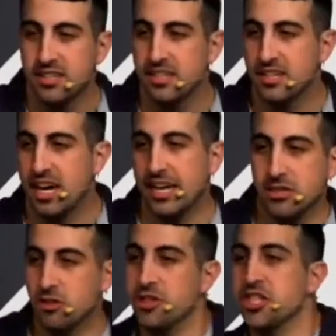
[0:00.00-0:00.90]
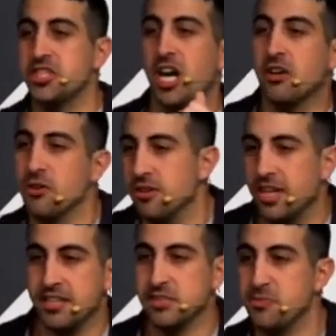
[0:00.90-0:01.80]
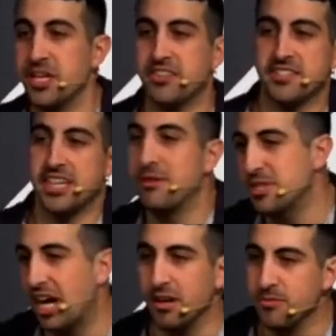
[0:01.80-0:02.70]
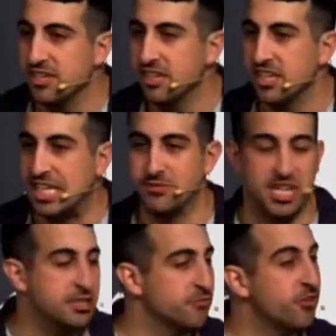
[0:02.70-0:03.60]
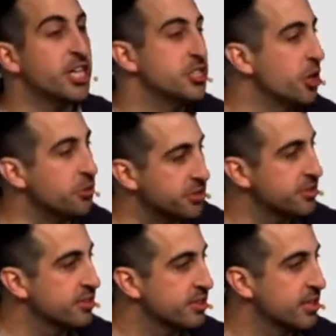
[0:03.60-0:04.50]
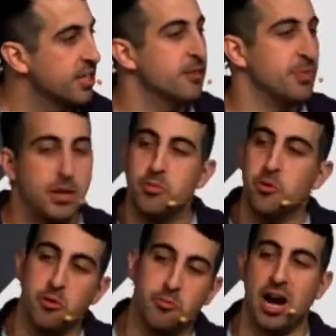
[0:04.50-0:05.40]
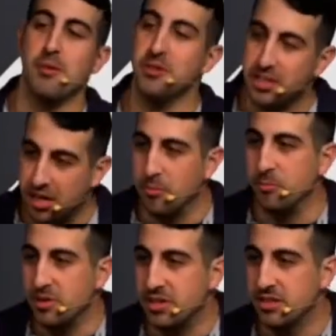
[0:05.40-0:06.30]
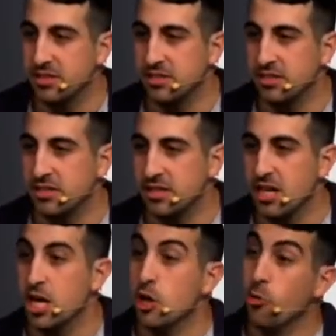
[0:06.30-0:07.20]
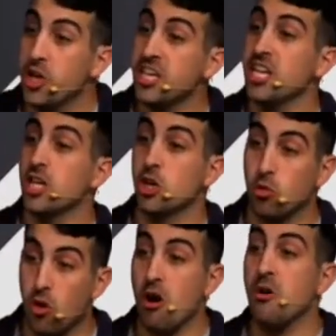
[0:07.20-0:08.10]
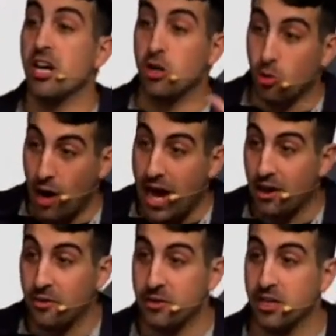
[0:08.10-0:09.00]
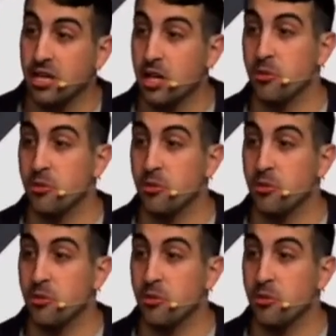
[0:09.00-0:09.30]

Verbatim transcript: I can learn to juggle and speak at the same time, say some funny jokes. People will probably come we can grow a crowd with a